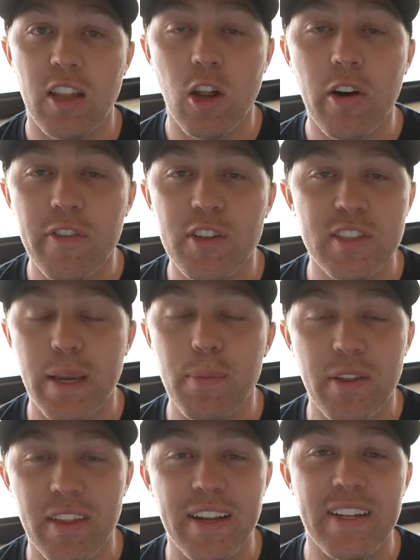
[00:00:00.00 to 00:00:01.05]
lot of you seem
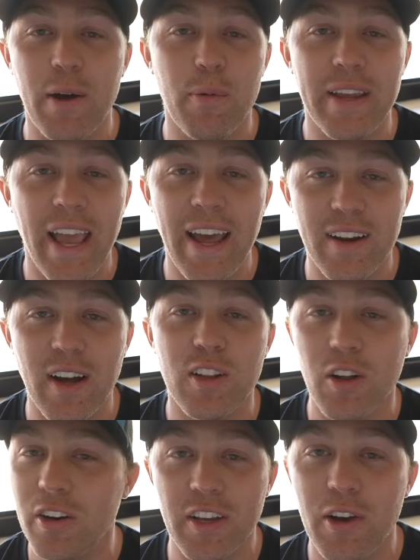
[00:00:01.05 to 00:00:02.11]
to think that we had a
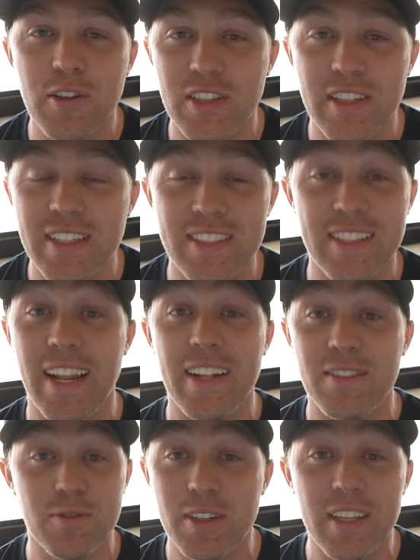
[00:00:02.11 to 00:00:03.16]
lot of goes at this, and that
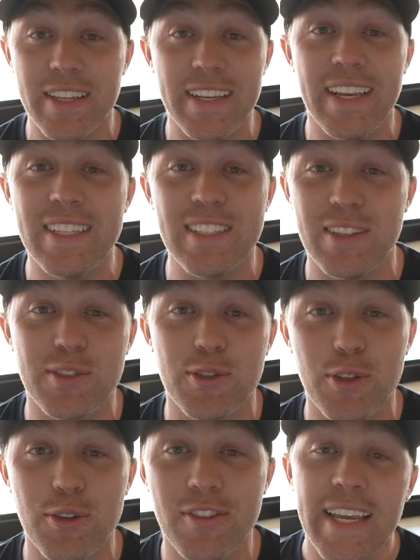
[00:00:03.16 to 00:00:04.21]
really isn't the
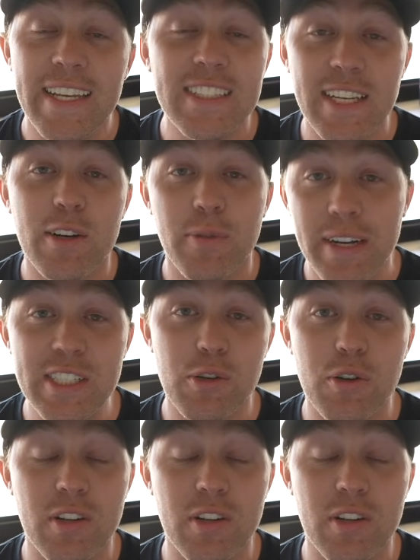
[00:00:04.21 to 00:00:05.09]
truth. Here's the original